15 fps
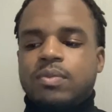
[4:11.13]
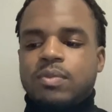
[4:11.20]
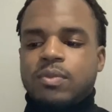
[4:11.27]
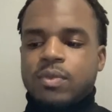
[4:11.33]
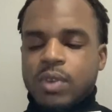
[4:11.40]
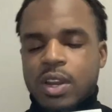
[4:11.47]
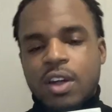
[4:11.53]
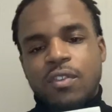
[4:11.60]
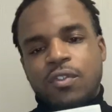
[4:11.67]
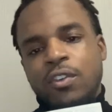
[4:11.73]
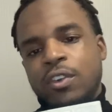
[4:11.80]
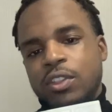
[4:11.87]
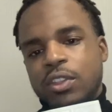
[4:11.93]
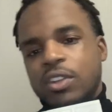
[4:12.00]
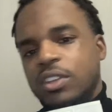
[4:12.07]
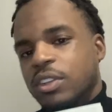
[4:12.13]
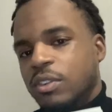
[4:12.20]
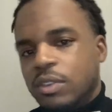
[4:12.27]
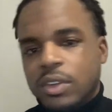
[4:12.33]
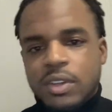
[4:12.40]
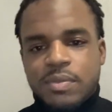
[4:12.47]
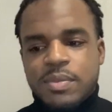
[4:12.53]
without further
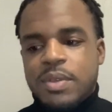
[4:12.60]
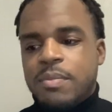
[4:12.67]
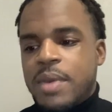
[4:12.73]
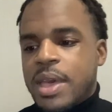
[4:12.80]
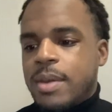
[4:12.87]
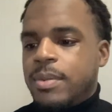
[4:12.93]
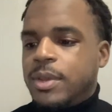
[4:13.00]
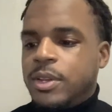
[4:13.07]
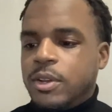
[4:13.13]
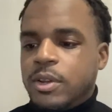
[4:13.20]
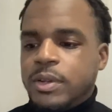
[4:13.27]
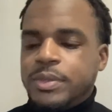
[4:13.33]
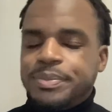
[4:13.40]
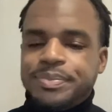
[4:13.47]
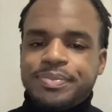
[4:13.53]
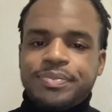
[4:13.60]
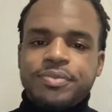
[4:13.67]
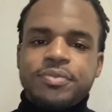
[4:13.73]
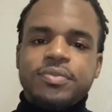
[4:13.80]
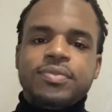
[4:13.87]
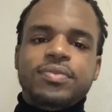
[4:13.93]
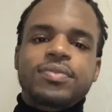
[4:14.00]
ado of me babbling on,
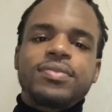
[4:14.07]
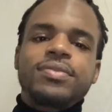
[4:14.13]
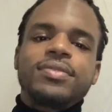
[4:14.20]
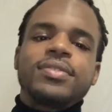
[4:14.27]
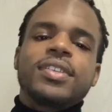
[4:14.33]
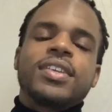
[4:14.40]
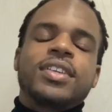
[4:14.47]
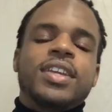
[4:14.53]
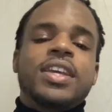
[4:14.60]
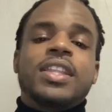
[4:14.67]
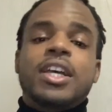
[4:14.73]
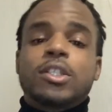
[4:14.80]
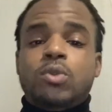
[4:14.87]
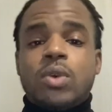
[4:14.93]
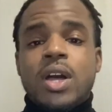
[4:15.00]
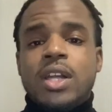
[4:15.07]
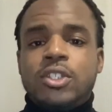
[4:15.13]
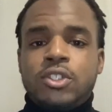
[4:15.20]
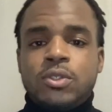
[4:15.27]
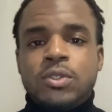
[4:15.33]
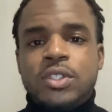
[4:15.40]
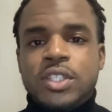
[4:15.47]
yeah, that's why I
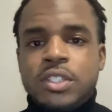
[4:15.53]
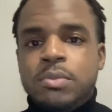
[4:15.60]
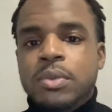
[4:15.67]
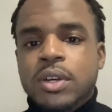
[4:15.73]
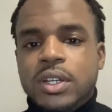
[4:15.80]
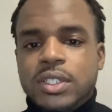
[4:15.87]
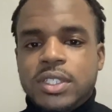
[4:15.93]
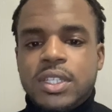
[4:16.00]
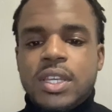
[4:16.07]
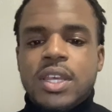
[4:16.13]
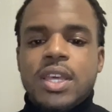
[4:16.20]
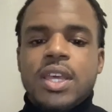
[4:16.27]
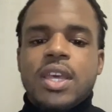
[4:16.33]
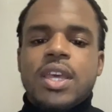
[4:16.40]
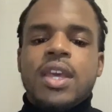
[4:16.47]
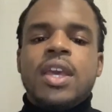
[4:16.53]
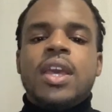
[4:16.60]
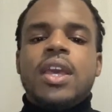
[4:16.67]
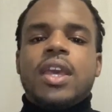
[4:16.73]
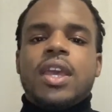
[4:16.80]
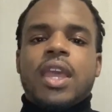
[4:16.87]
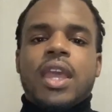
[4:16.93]
choose these books
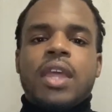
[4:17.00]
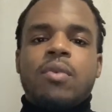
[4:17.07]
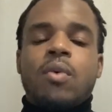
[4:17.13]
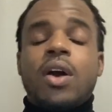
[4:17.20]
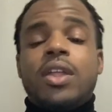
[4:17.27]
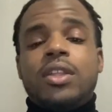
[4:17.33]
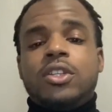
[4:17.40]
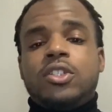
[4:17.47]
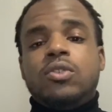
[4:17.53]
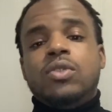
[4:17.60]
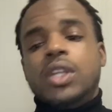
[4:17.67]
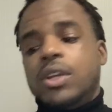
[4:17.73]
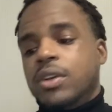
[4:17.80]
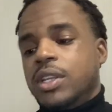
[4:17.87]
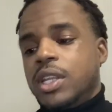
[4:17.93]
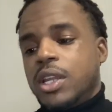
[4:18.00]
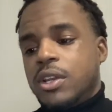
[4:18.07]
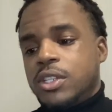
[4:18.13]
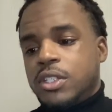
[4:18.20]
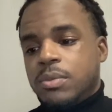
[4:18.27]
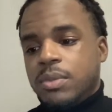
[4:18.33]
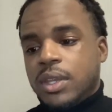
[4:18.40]
and why they're so near and dear
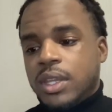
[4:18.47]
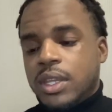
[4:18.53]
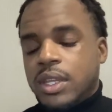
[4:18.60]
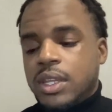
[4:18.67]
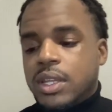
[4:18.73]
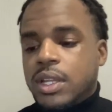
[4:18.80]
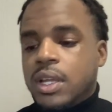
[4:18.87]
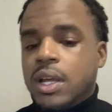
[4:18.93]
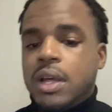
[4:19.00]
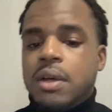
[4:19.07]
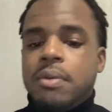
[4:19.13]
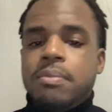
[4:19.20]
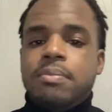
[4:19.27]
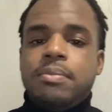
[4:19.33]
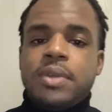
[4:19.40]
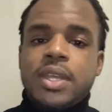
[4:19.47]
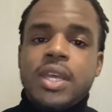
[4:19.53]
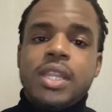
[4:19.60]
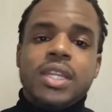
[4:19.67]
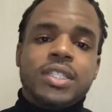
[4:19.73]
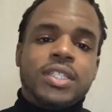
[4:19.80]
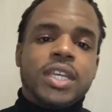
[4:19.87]
to me. But yeah,
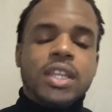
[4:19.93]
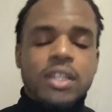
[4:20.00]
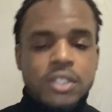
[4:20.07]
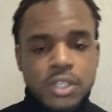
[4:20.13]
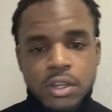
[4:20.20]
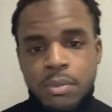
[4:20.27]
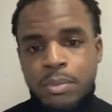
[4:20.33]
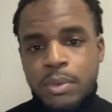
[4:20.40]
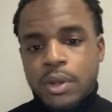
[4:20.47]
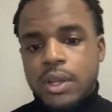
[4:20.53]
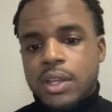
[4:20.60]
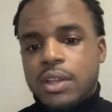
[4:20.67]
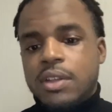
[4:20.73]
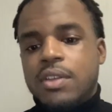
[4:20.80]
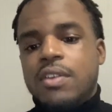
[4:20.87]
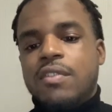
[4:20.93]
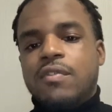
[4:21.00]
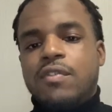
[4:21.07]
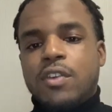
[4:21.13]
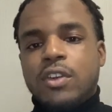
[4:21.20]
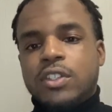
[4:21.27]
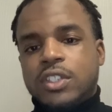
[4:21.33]
let's get into the book.
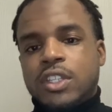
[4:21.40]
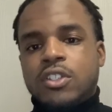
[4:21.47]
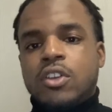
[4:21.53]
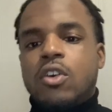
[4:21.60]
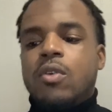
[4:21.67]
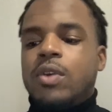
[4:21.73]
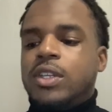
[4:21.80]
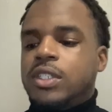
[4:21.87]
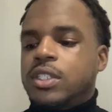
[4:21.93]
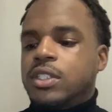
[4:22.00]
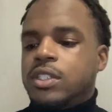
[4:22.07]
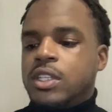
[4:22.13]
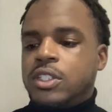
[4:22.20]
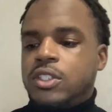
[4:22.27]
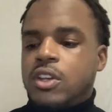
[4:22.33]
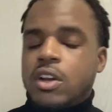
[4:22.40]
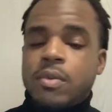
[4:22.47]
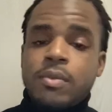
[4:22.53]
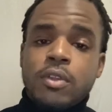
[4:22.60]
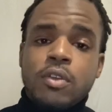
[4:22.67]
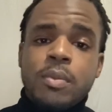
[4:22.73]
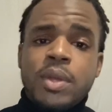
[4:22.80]
First, as always, let's talk a
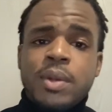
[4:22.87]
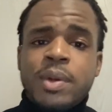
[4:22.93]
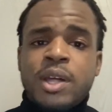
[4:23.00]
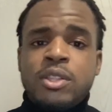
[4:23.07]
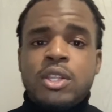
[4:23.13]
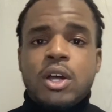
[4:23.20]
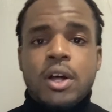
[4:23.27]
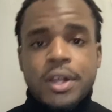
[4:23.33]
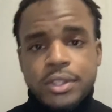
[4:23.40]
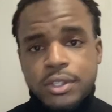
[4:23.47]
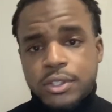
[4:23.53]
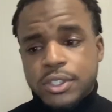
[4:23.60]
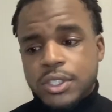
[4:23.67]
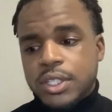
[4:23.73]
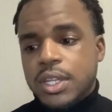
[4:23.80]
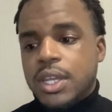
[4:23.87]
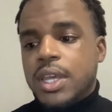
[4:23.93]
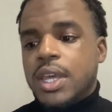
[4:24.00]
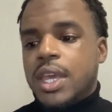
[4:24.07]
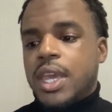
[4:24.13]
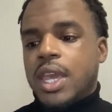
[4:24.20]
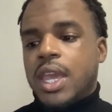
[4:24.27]
little bit about the authors.
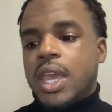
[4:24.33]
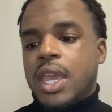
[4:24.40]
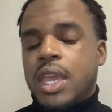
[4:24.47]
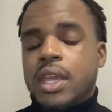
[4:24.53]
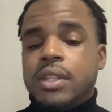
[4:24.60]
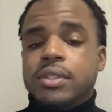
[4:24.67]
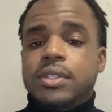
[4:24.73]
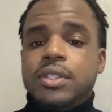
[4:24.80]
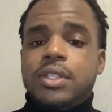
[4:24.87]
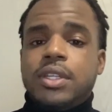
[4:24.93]
And